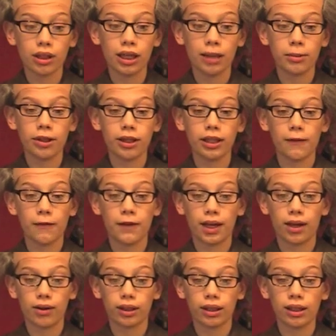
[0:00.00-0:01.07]
labor in the
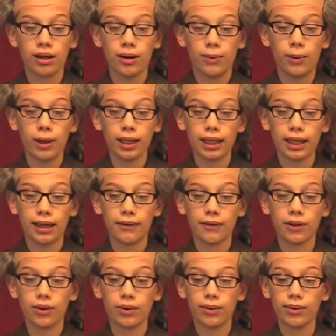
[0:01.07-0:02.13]
fields, what have
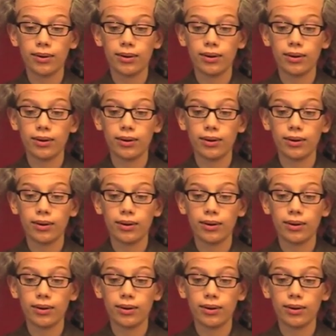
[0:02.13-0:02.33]
you